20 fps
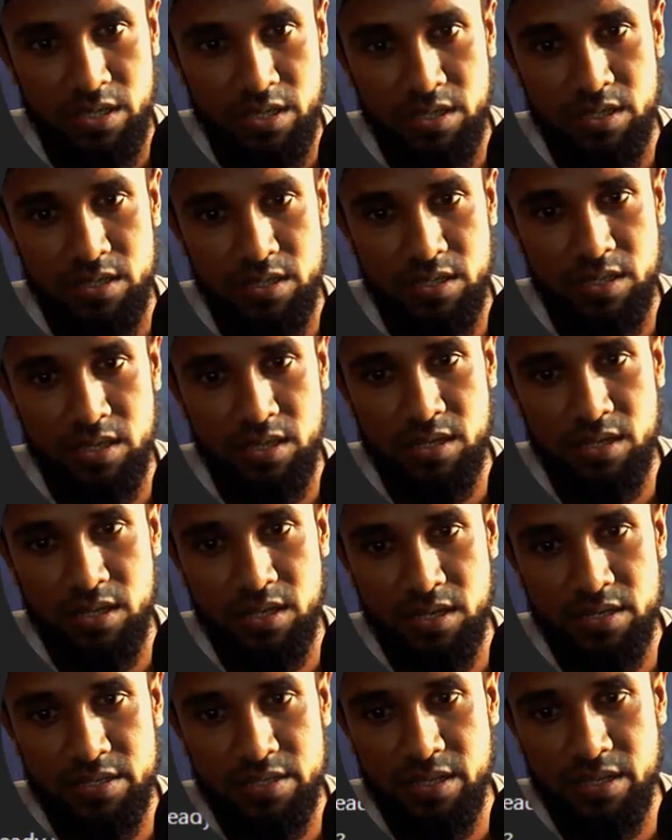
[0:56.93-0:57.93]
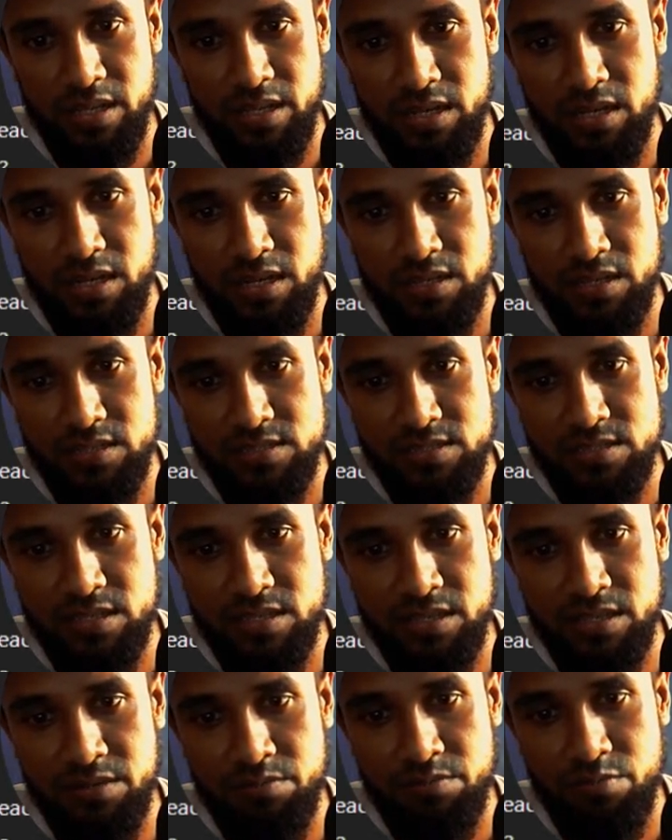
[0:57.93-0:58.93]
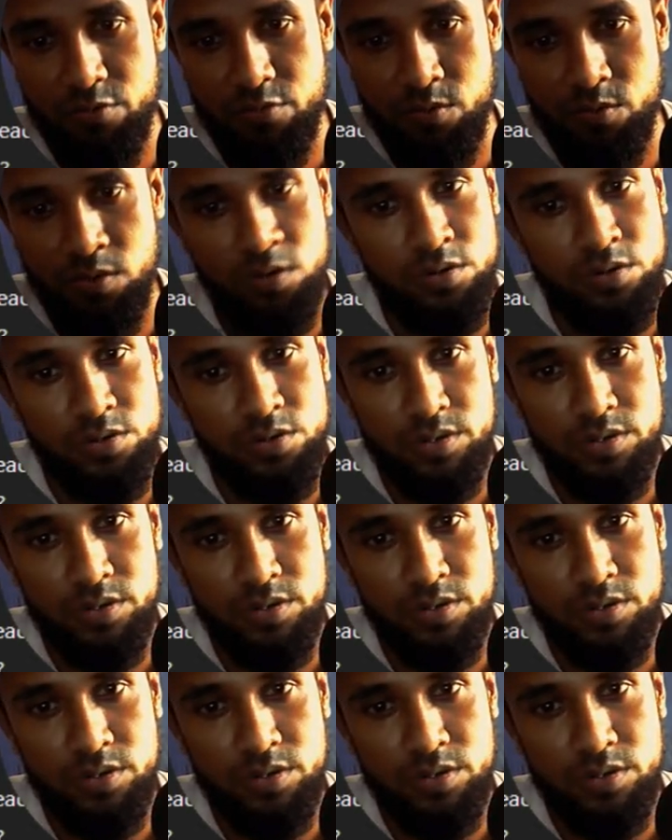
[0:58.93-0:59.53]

then I tell second prompt,